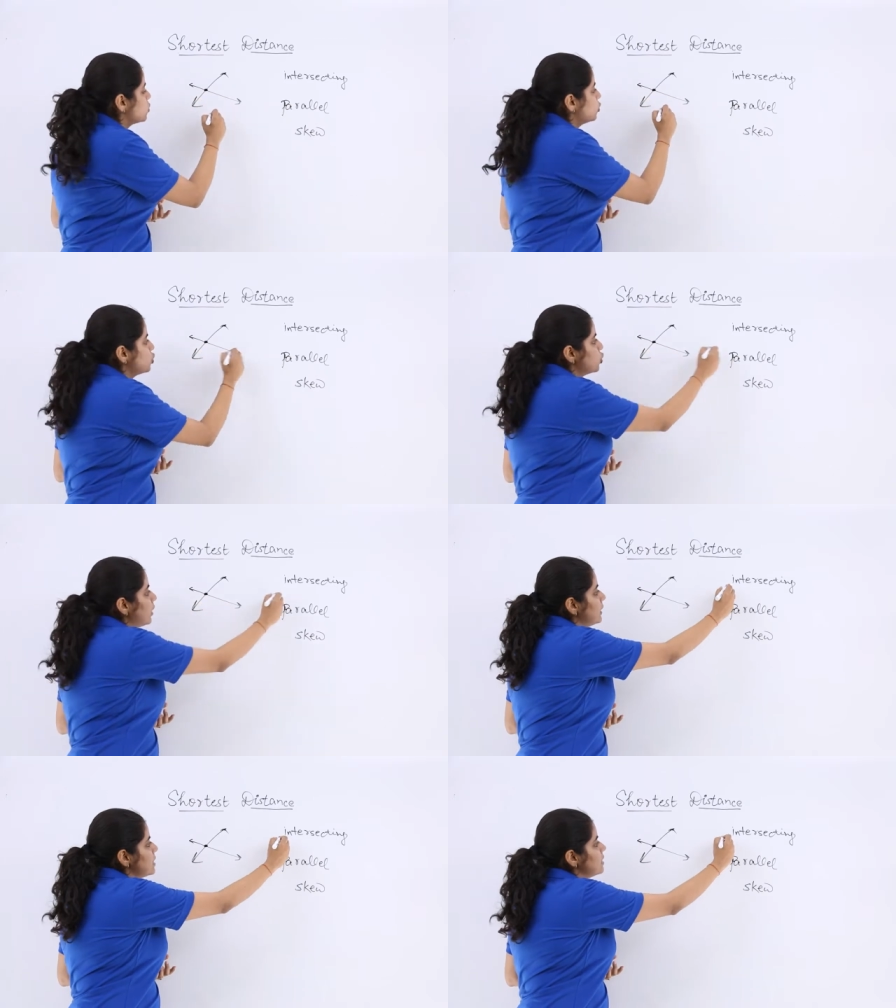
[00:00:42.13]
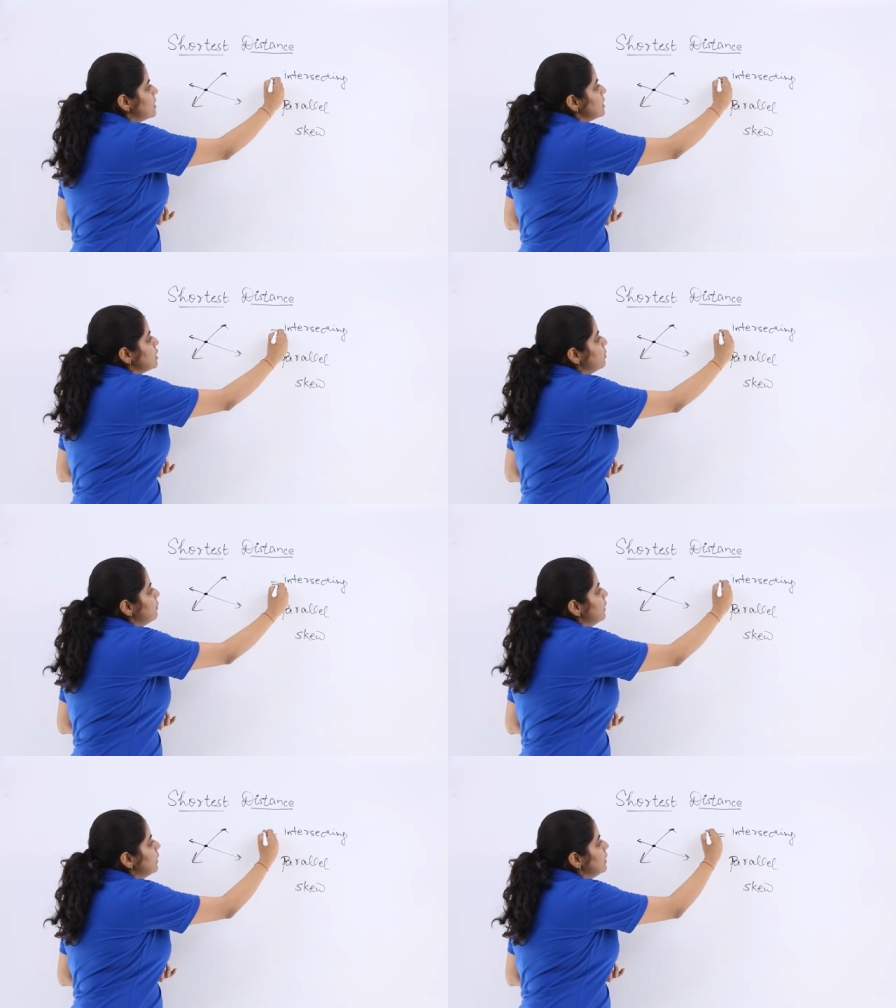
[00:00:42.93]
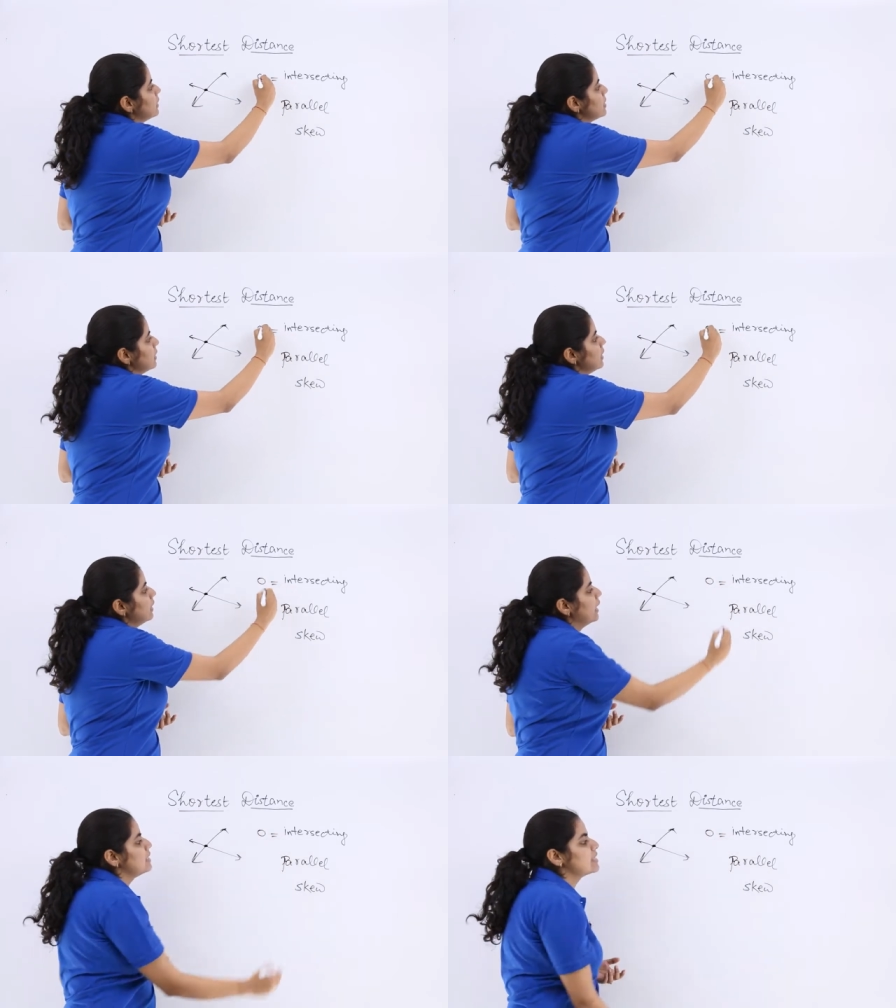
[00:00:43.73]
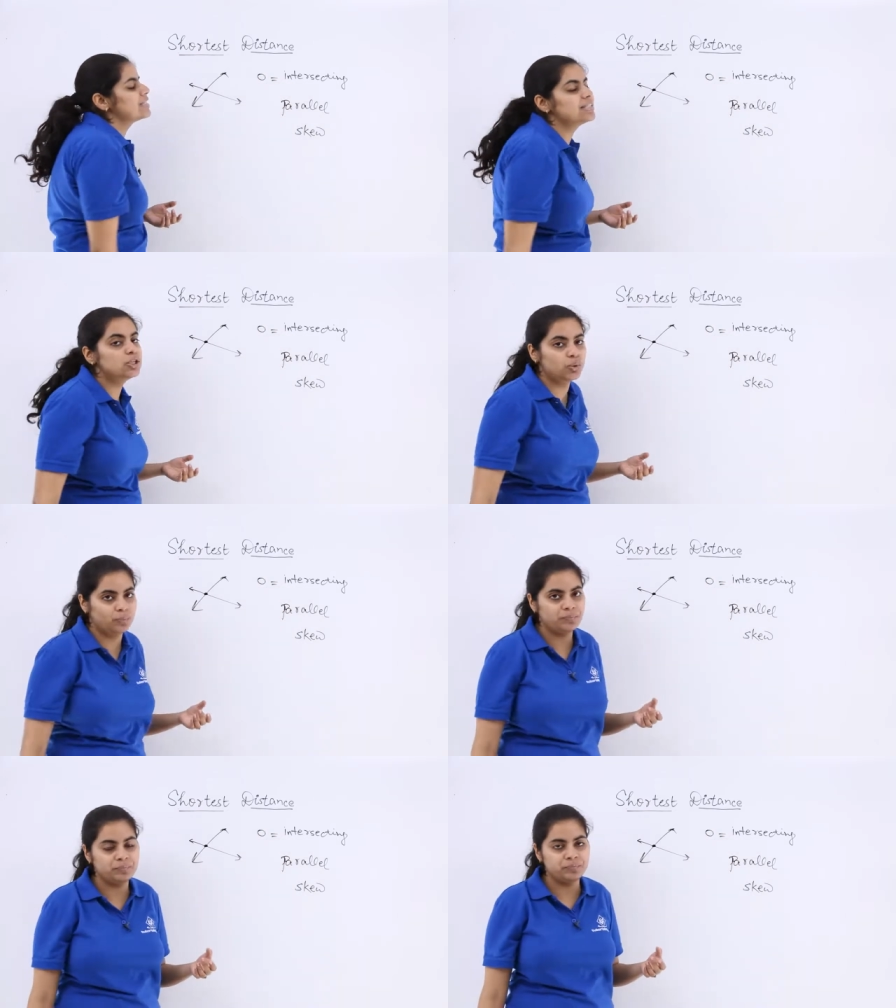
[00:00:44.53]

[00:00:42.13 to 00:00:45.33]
So the shortest distance between the intersecting lines is 0.